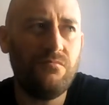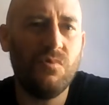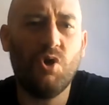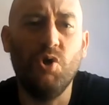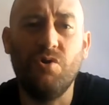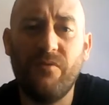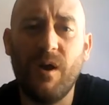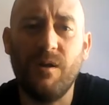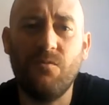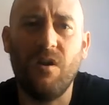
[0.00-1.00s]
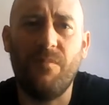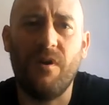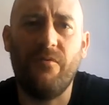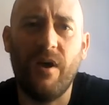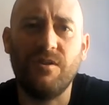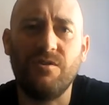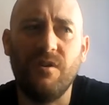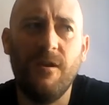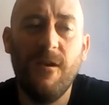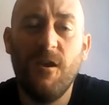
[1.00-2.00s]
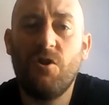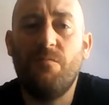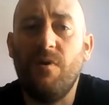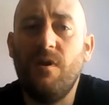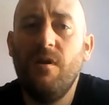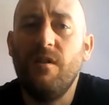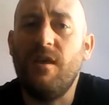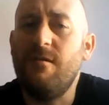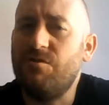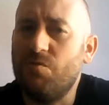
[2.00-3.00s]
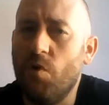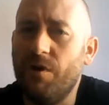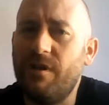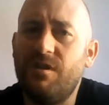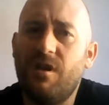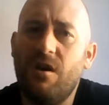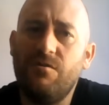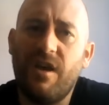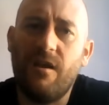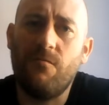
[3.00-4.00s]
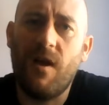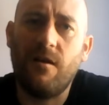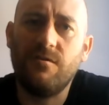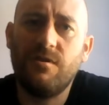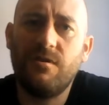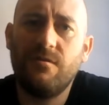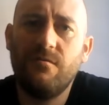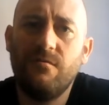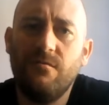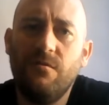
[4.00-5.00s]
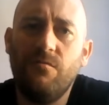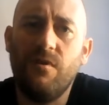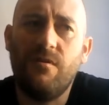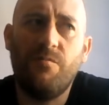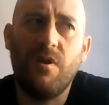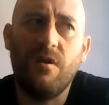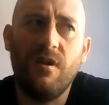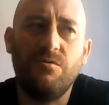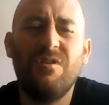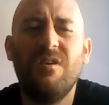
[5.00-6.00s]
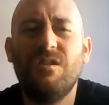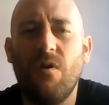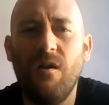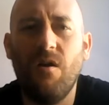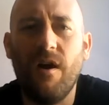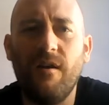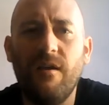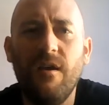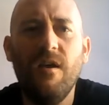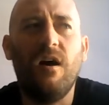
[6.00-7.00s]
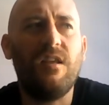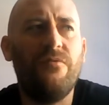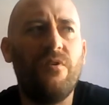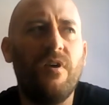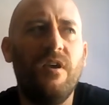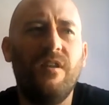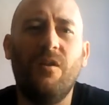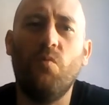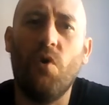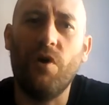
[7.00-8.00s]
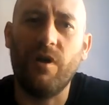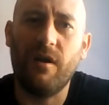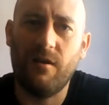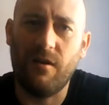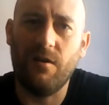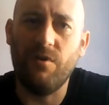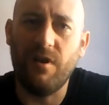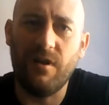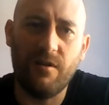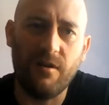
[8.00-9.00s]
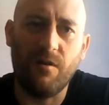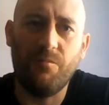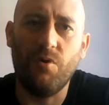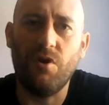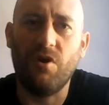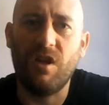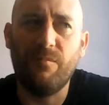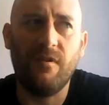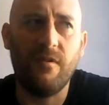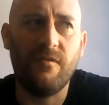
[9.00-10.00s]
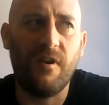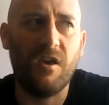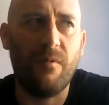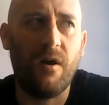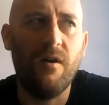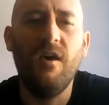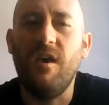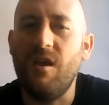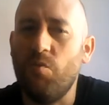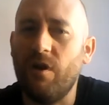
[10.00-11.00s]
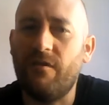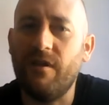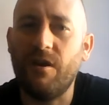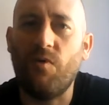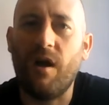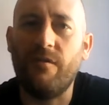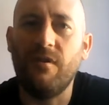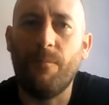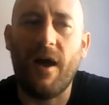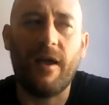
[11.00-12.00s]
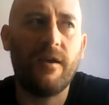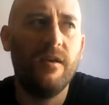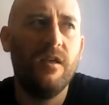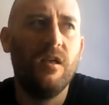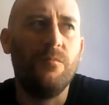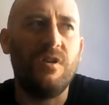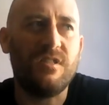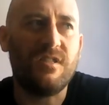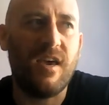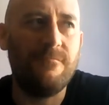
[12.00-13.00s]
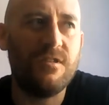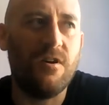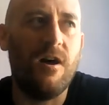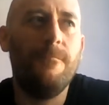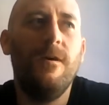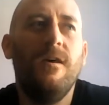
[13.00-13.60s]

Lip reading: could have had quite a big effect on it. Could be that he was just wanting to go 10 rounds with Pianeta, which I think is quite likely. I definitely think he didn't want to really, put it on him and take him out. He wanted to get the rounds in the bank, but at the same time,